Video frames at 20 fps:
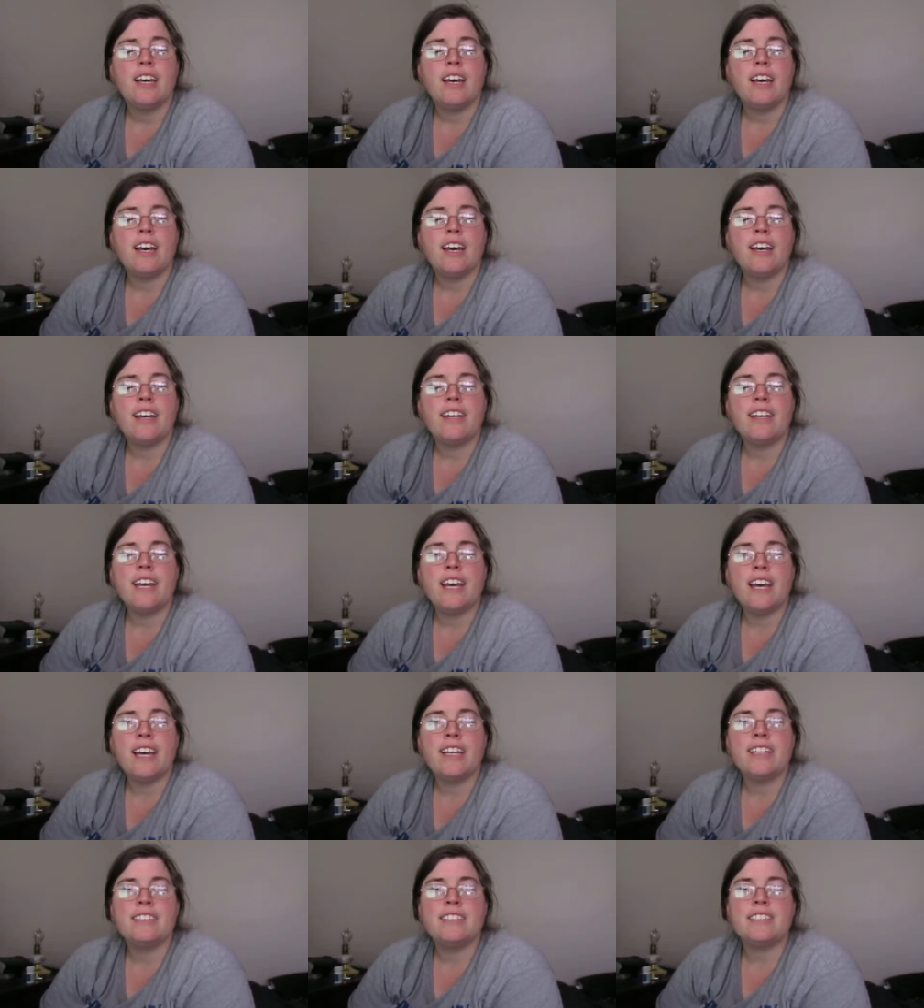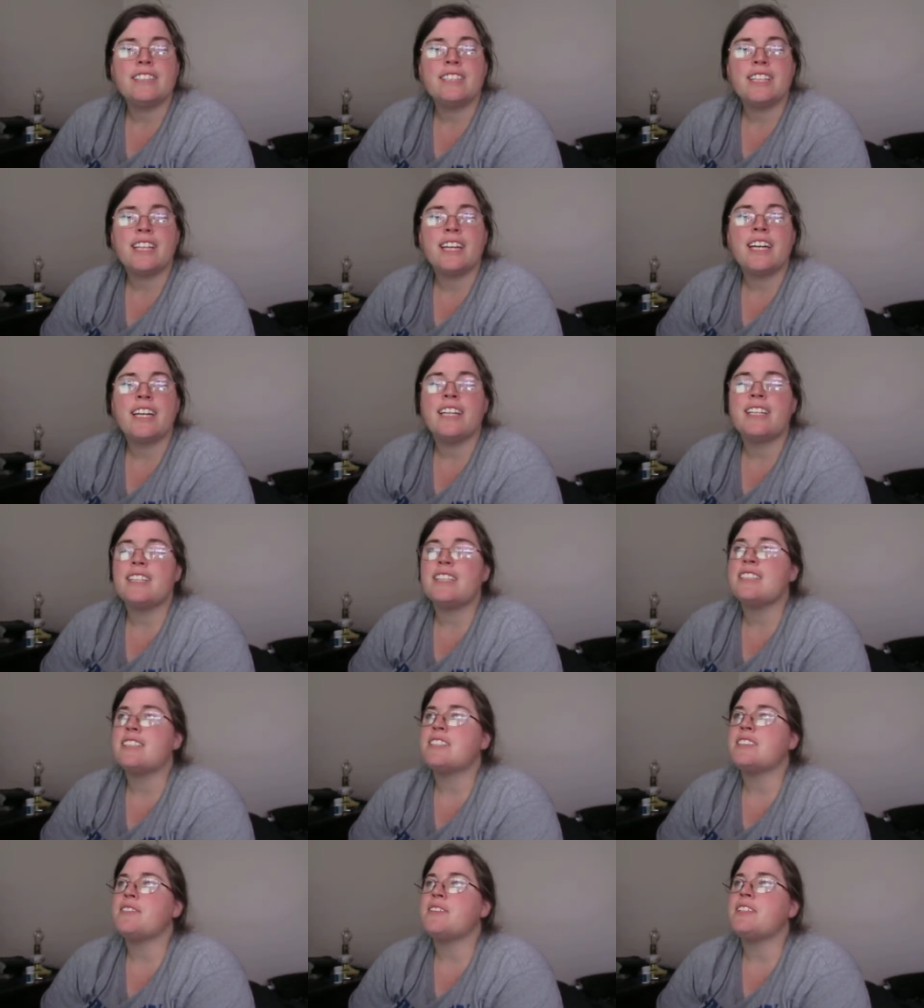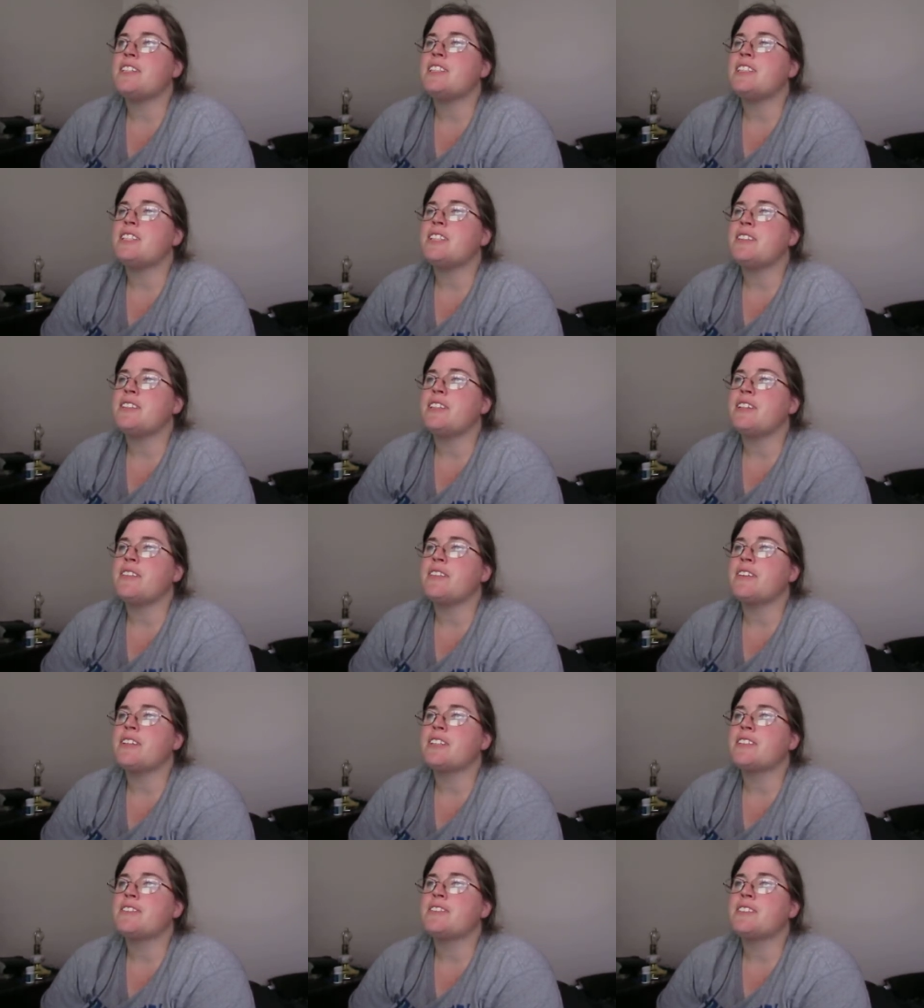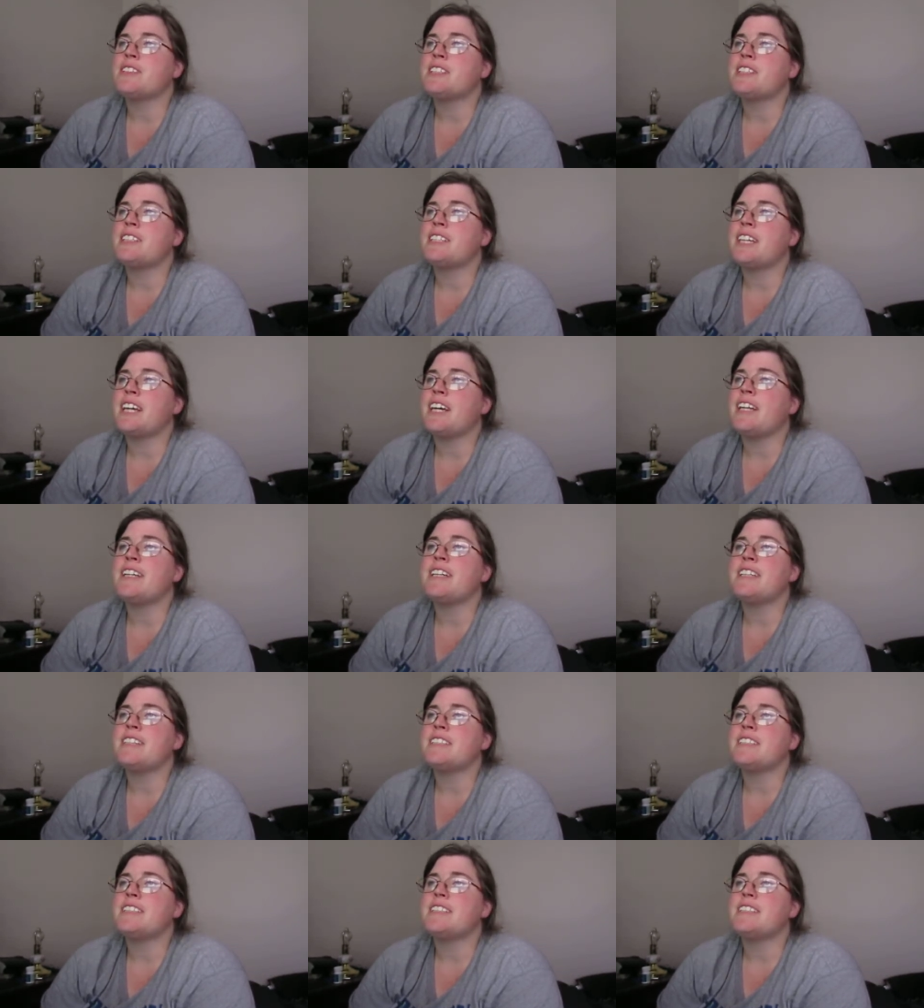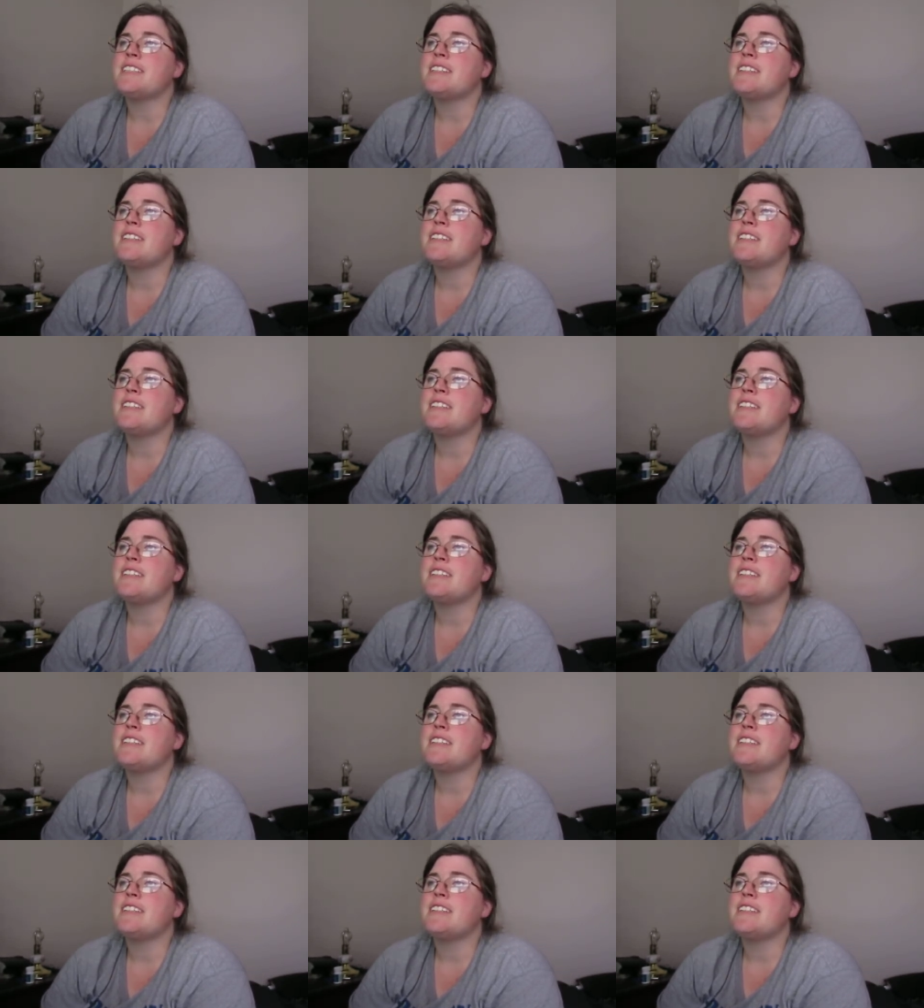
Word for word: And hence that is what doing work for the dead is.